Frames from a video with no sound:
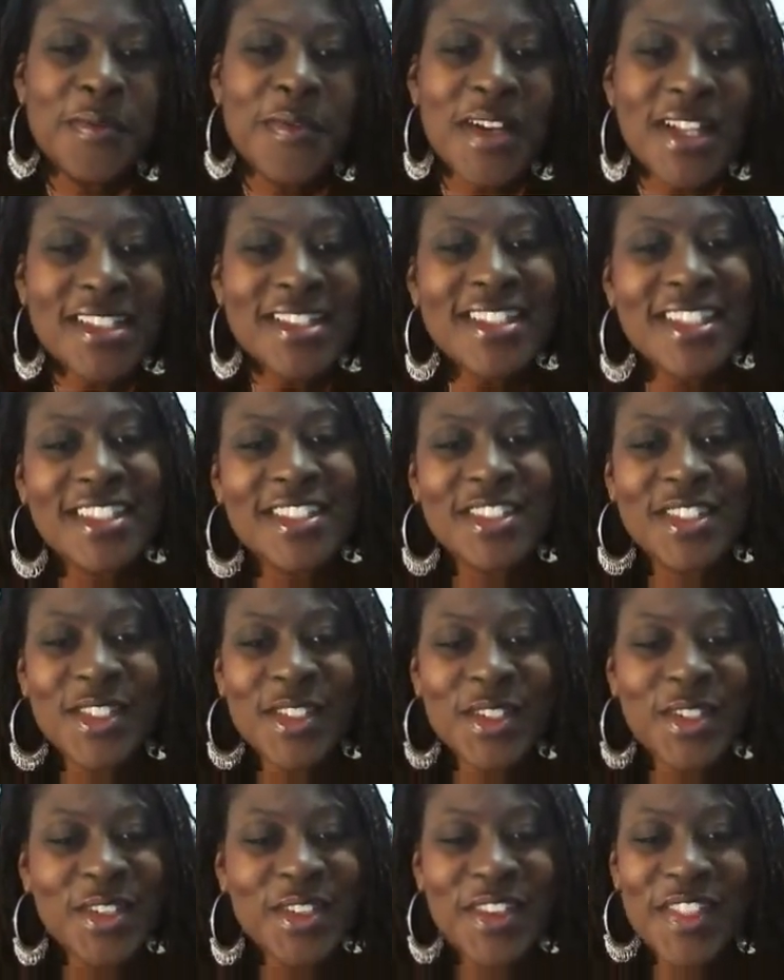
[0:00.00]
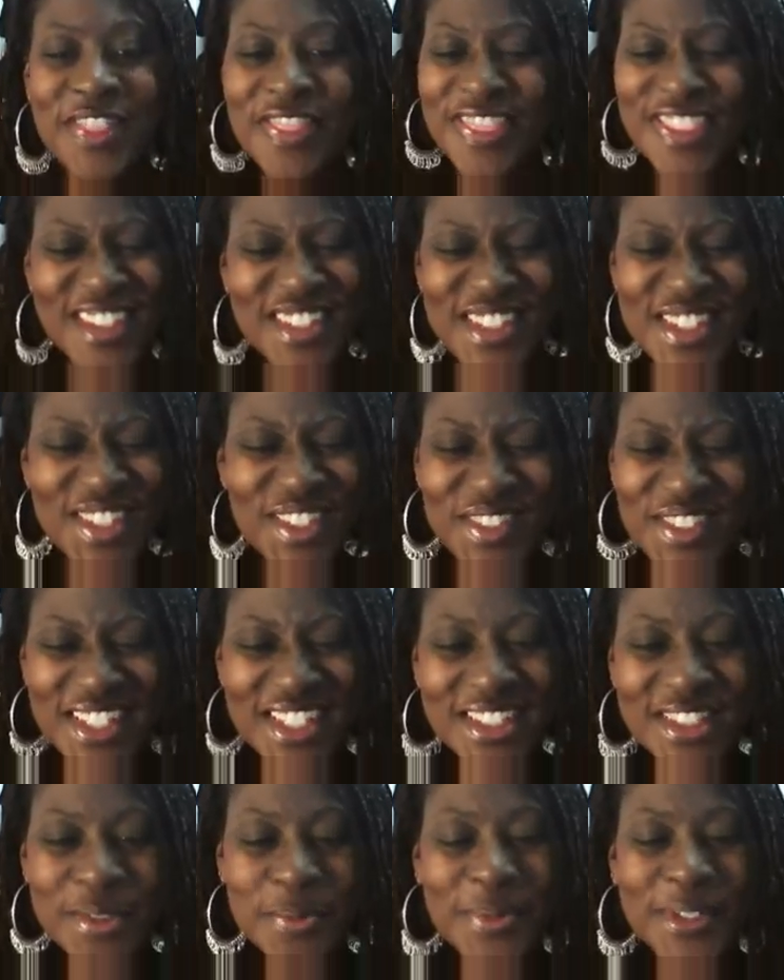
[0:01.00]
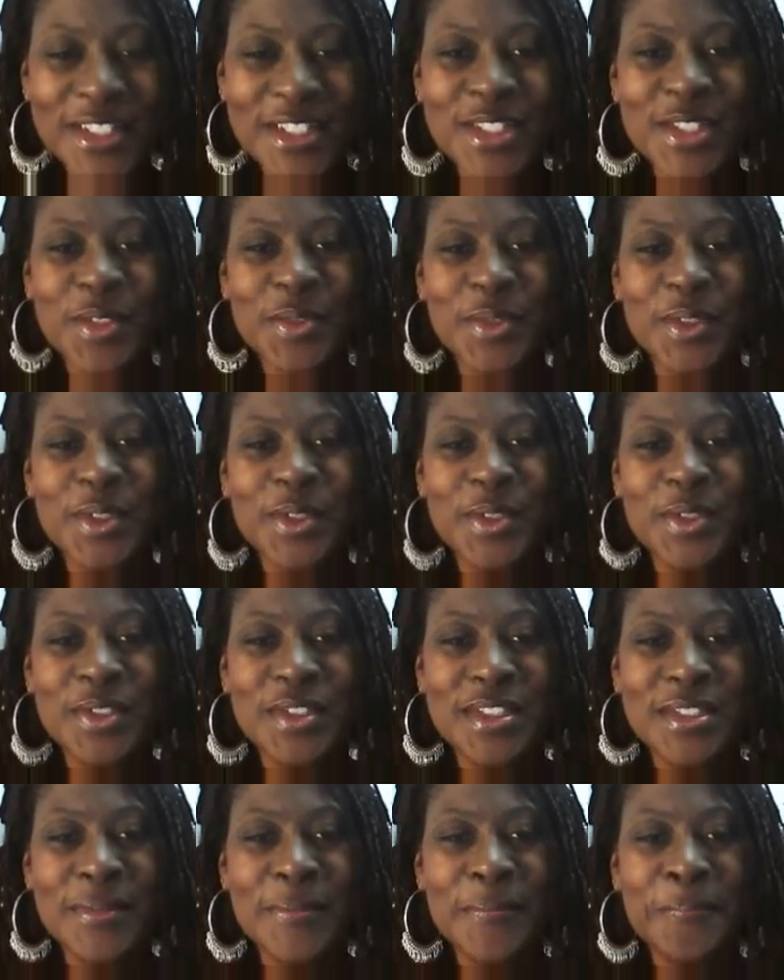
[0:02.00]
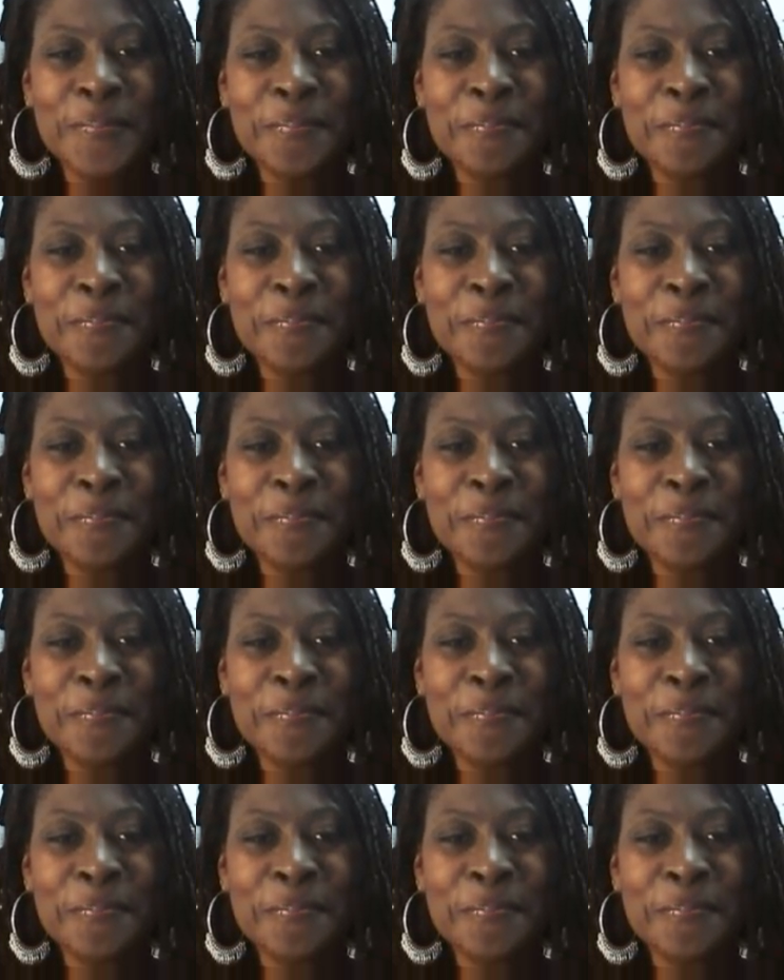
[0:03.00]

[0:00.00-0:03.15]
Well, sister, there's no need to be a Scrooge.